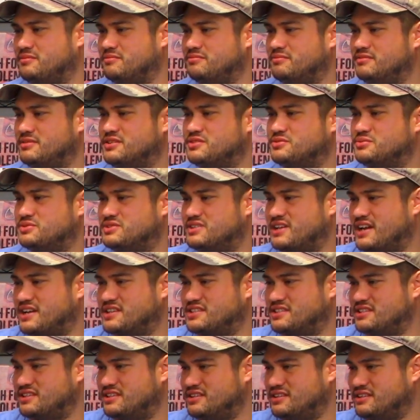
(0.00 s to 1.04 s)
This was
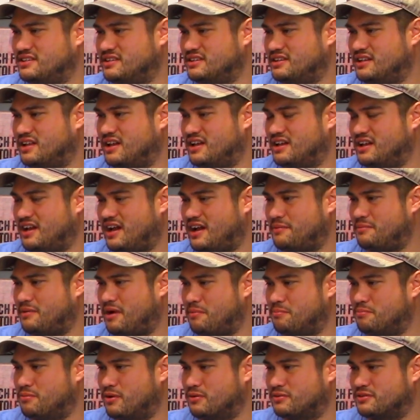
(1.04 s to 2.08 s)
actually I
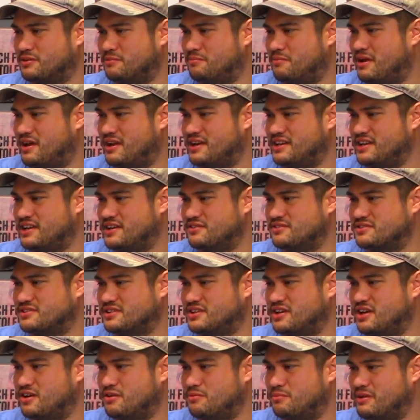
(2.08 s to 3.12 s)
broke the body years
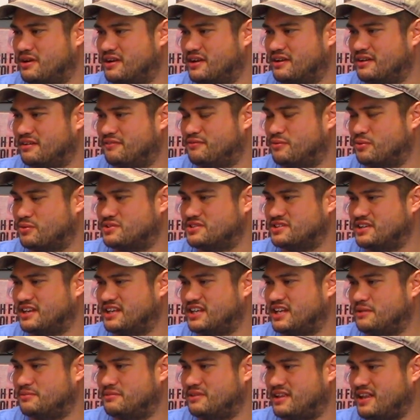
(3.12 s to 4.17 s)
ago, but unfortunately I
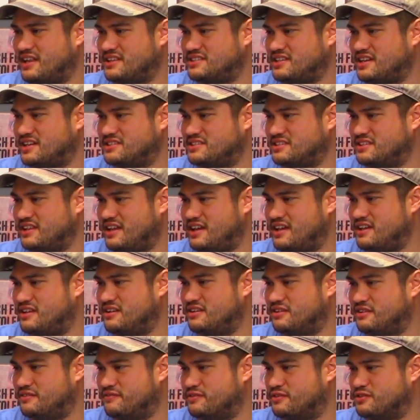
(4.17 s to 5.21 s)
kept it. That's actually the head
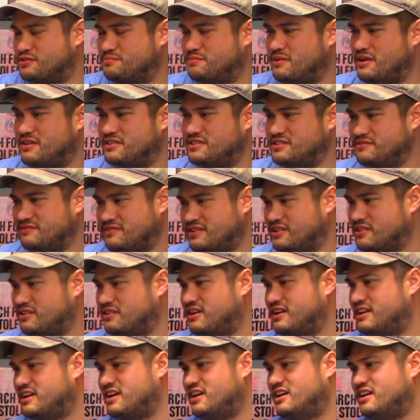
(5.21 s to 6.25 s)
of the first Power Team figure
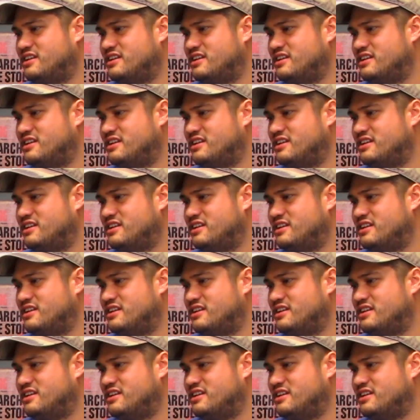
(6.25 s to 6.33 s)
I got.